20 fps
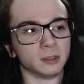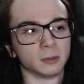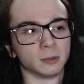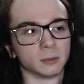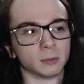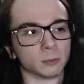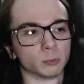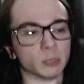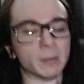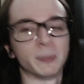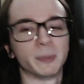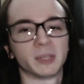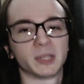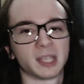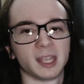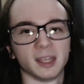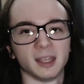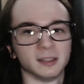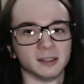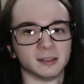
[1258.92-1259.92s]

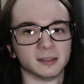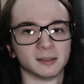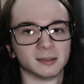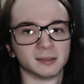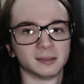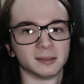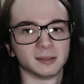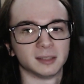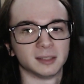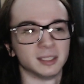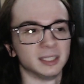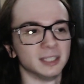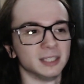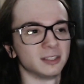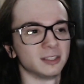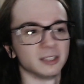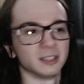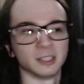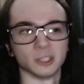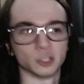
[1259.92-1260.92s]
replicate the
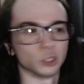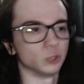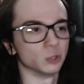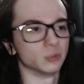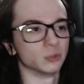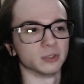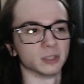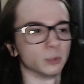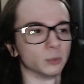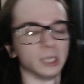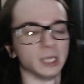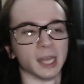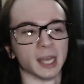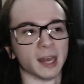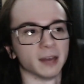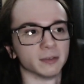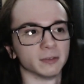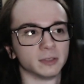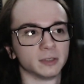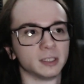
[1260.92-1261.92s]
desync issues that we
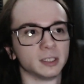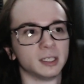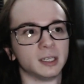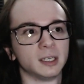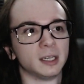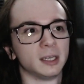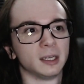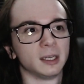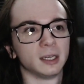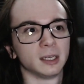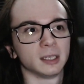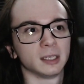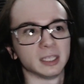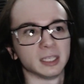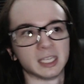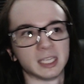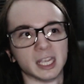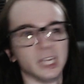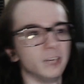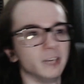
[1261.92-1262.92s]
have. They
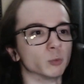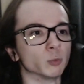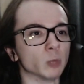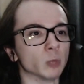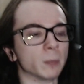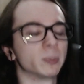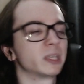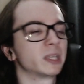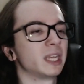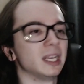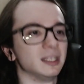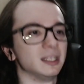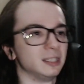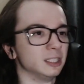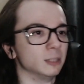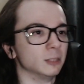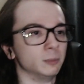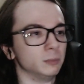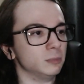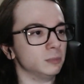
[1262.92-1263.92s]
can't even replicate
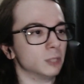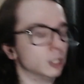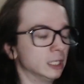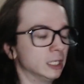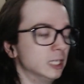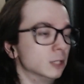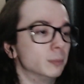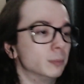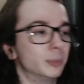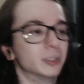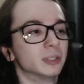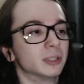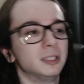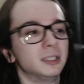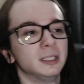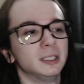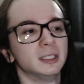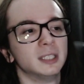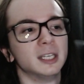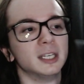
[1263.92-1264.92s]
the
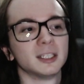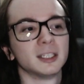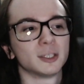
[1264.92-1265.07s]
inability to